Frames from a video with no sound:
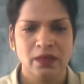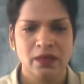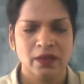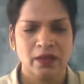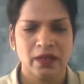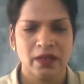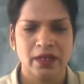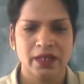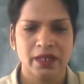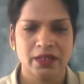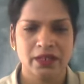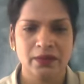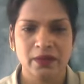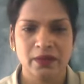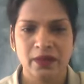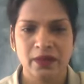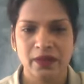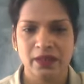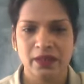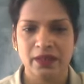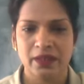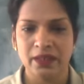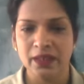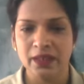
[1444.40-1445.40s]
and you
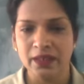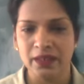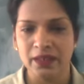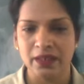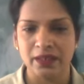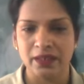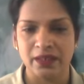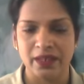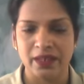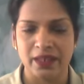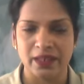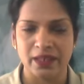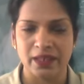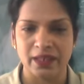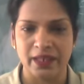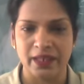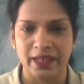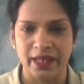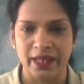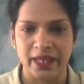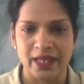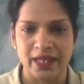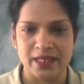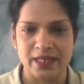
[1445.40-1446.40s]
are heating that
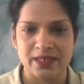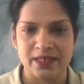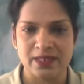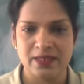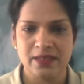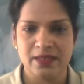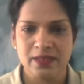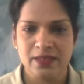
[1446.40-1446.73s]
gas,